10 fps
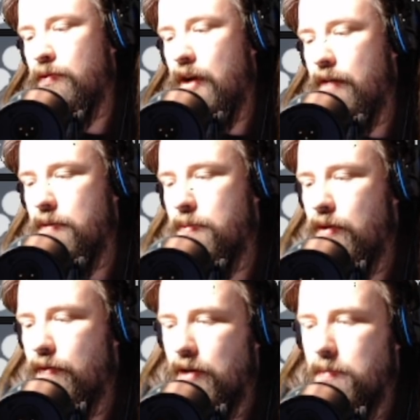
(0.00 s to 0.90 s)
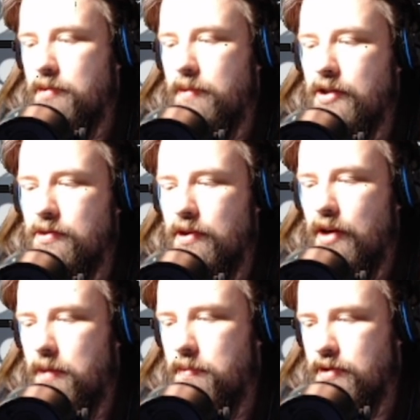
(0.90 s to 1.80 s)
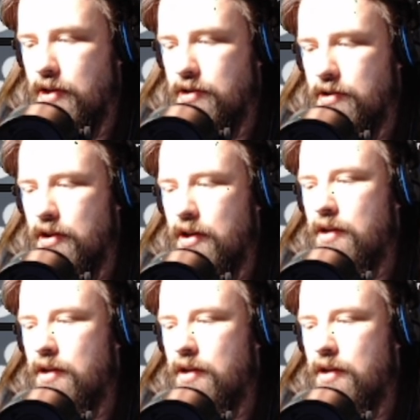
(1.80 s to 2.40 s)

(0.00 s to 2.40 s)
For every point of elemental mastery Yae possesses,